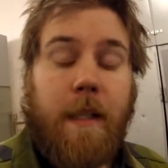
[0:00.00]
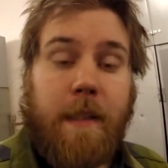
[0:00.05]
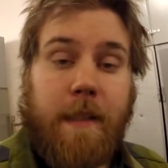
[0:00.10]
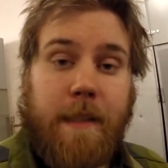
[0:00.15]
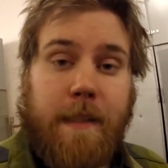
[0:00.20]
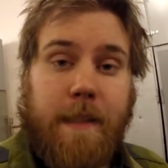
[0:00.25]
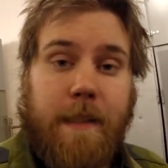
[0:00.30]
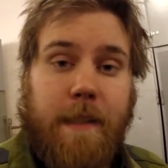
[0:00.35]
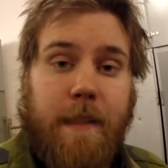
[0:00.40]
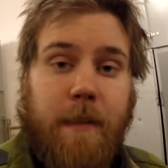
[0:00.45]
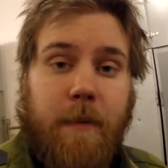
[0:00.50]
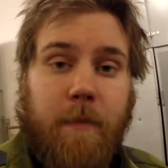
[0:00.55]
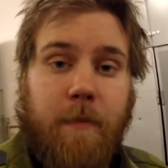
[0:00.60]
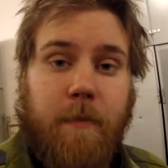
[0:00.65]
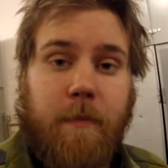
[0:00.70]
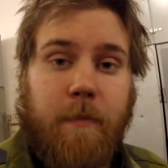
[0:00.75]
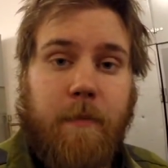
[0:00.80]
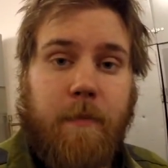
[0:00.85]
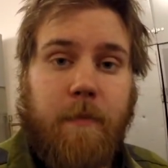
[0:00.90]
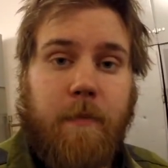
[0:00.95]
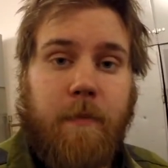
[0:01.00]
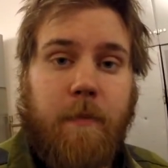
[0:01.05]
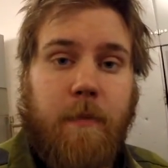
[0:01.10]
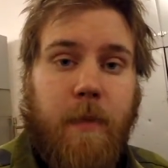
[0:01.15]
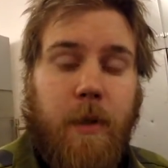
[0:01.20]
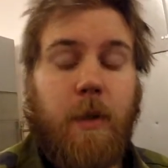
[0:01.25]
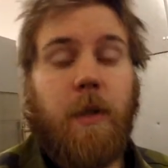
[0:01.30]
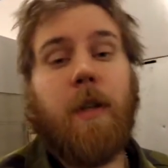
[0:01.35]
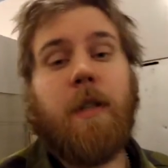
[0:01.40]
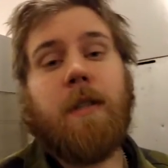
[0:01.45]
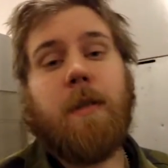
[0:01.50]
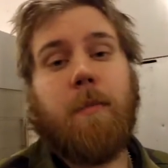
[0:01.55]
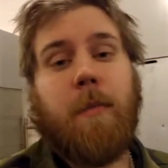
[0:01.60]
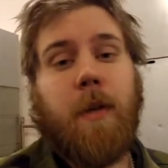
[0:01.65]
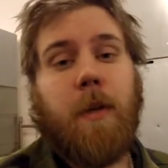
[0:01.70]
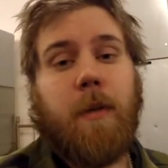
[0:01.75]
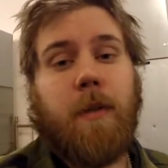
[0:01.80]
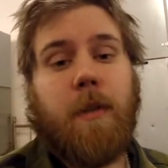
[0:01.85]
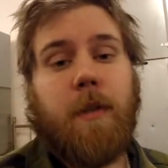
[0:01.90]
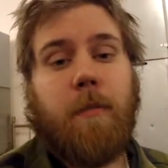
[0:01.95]
Uh, you're
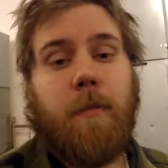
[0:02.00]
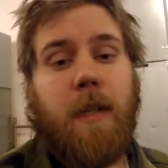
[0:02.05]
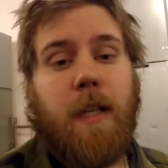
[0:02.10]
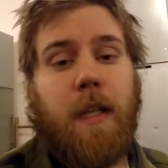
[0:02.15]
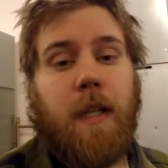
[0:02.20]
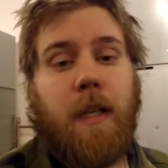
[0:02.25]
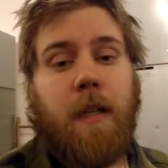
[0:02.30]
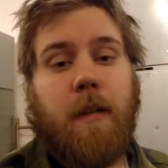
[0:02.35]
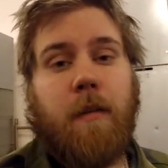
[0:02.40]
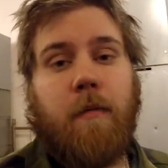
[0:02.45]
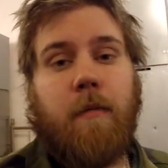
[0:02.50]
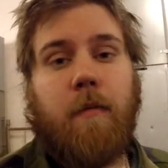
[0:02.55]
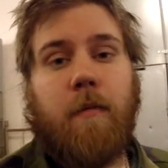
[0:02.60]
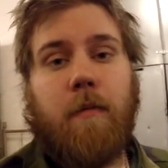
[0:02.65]
supposed to be